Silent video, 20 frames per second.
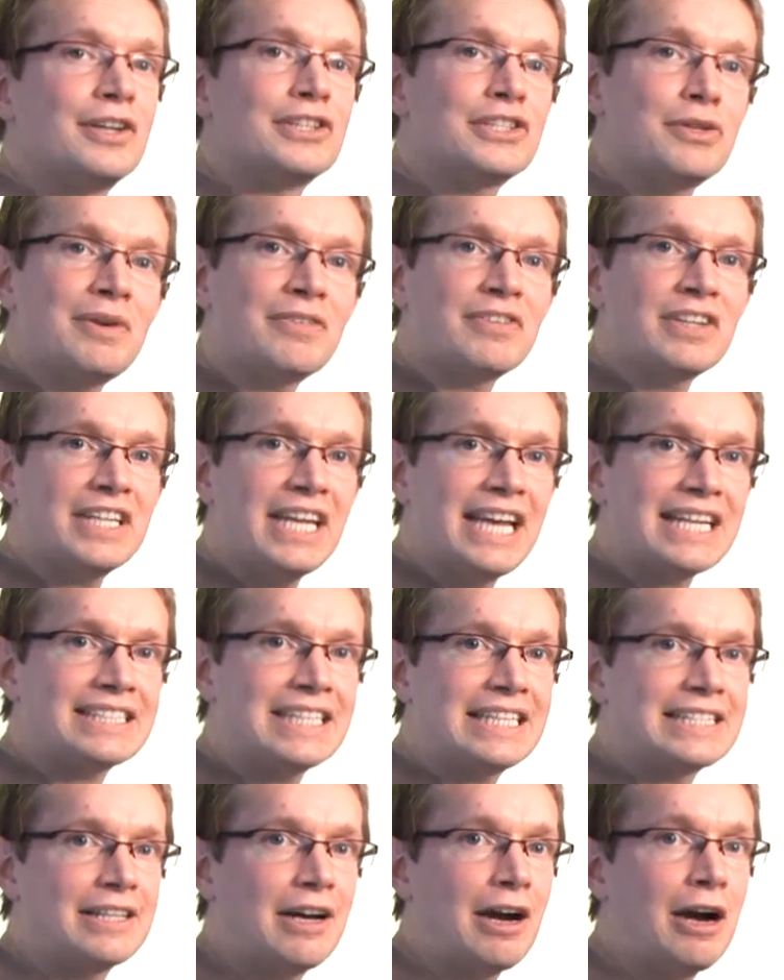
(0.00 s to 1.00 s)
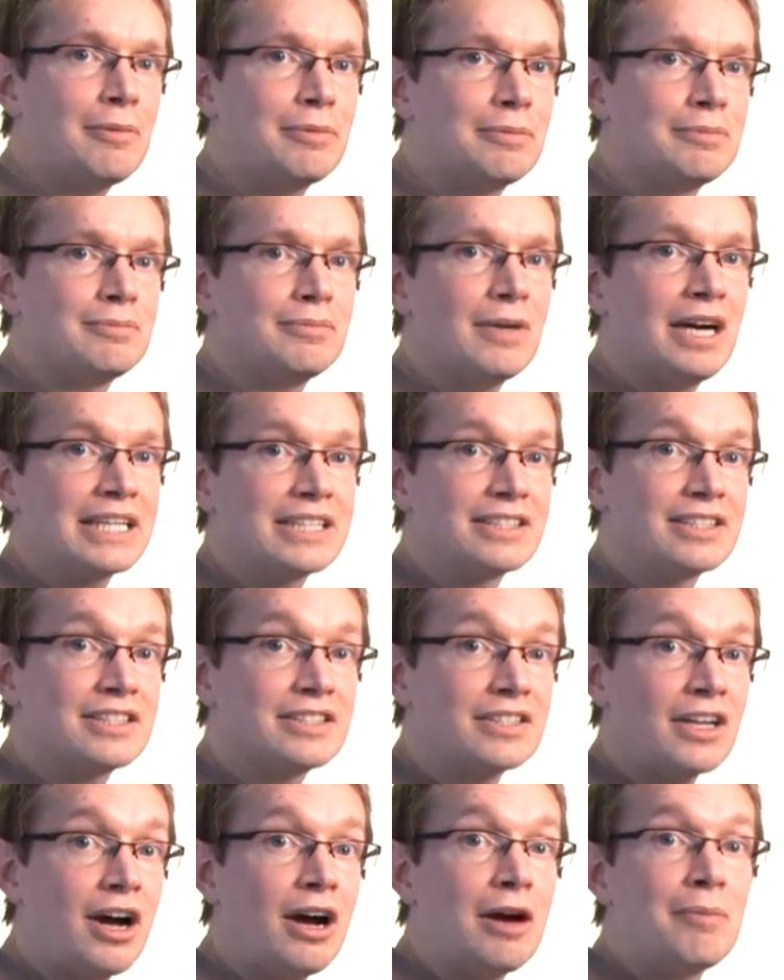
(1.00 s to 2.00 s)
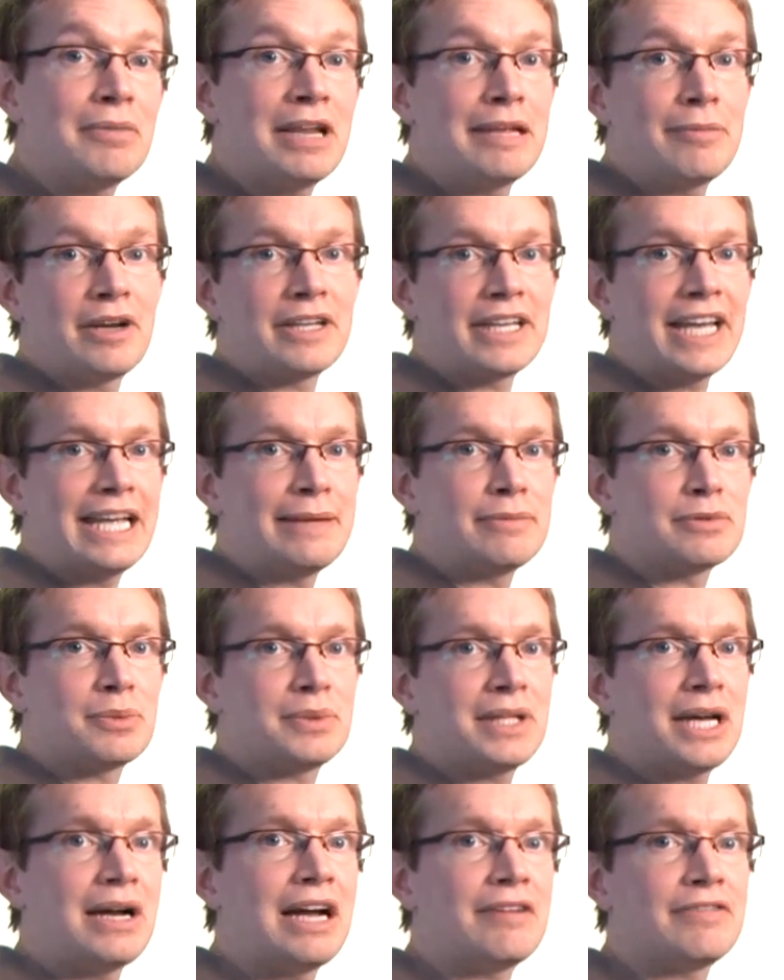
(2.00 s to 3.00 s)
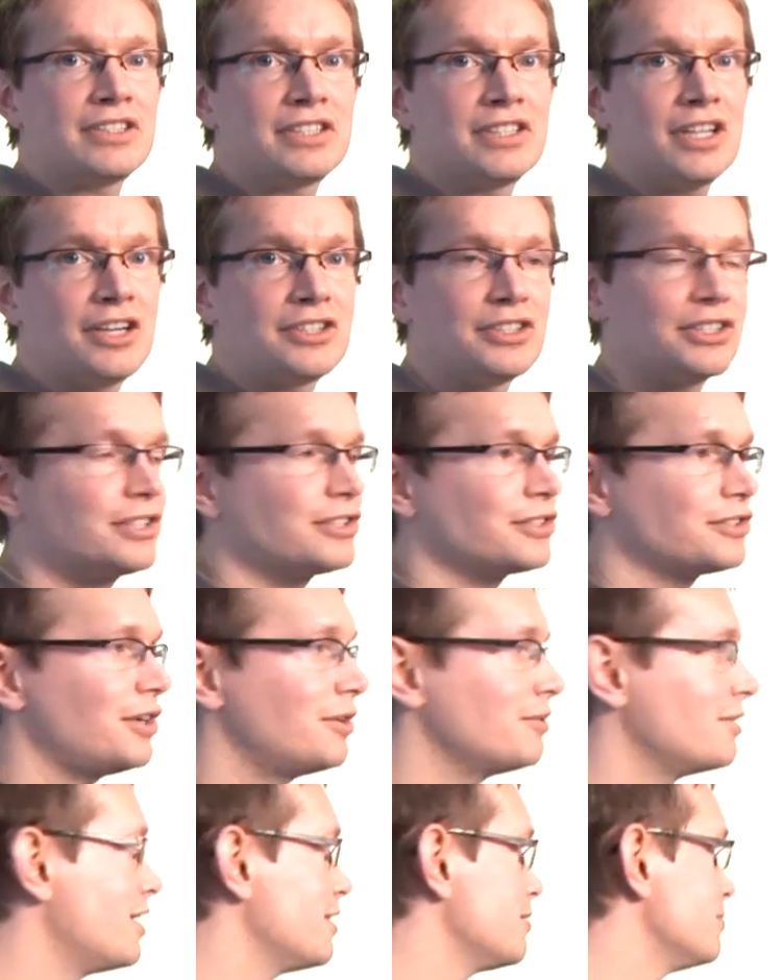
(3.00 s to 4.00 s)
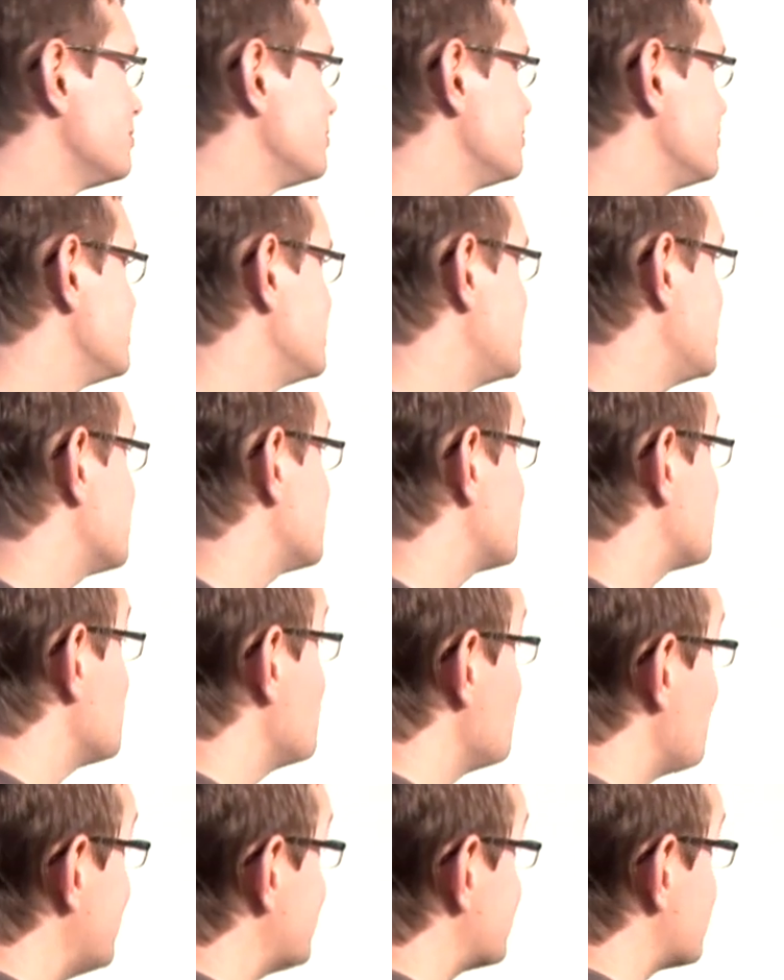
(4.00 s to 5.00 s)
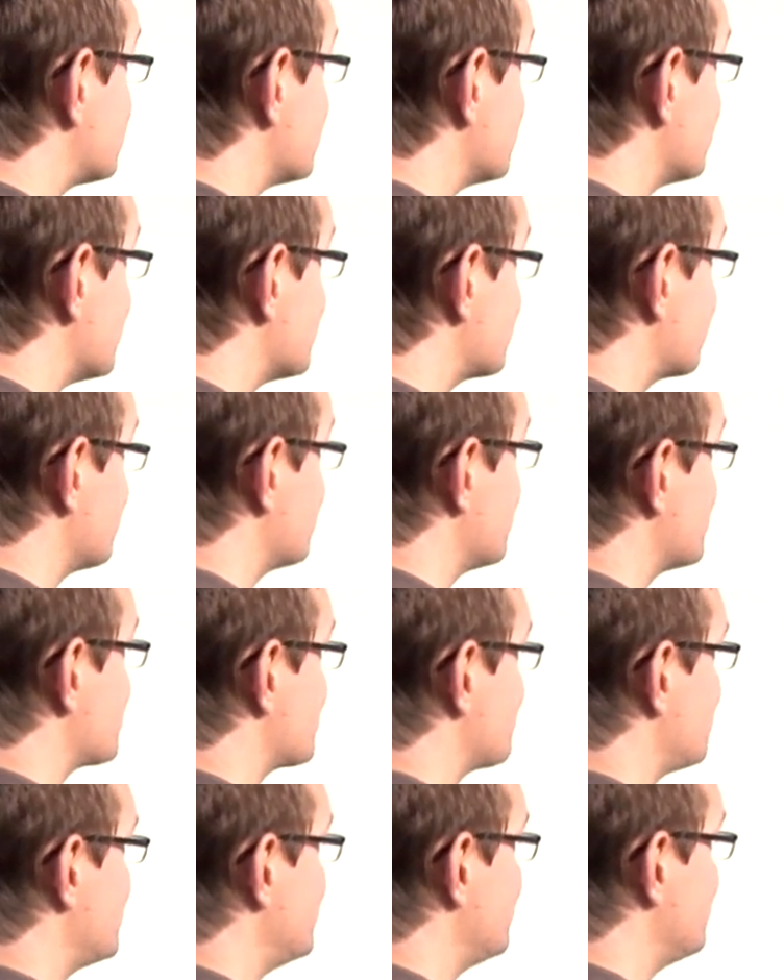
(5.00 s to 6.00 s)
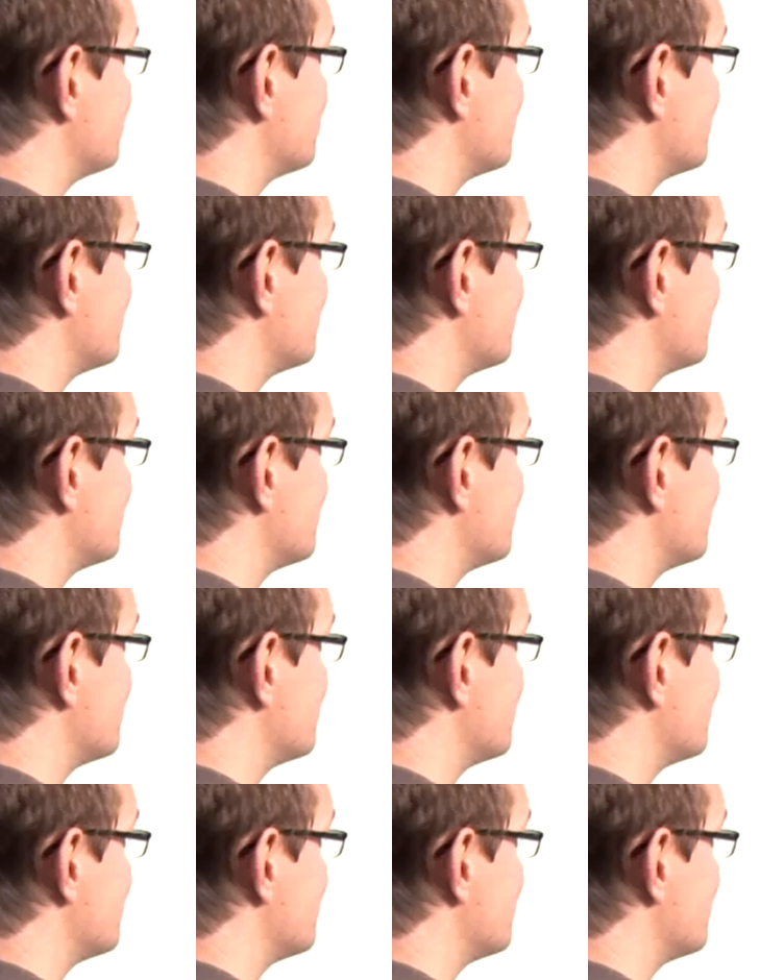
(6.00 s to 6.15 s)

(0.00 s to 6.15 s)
So with Kinect set up, I can start and play my games without having to touch a controller. There are two ways to do this from this screen.